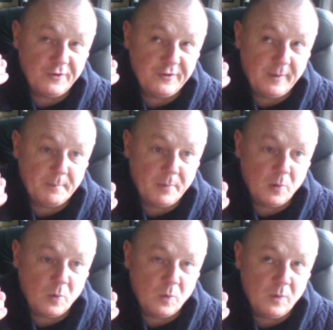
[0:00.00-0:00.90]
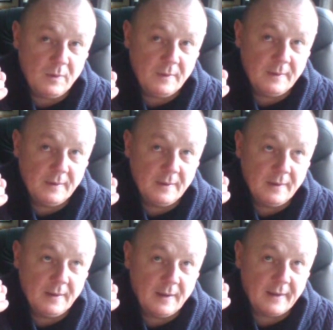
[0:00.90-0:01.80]
simple
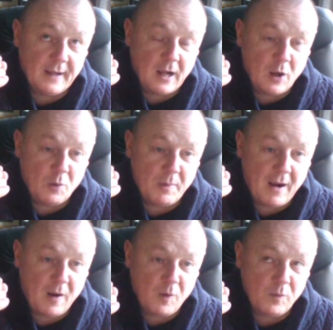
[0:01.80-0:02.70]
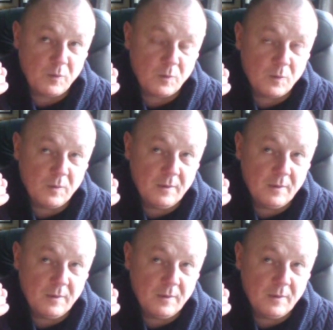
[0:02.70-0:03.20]
and how powerful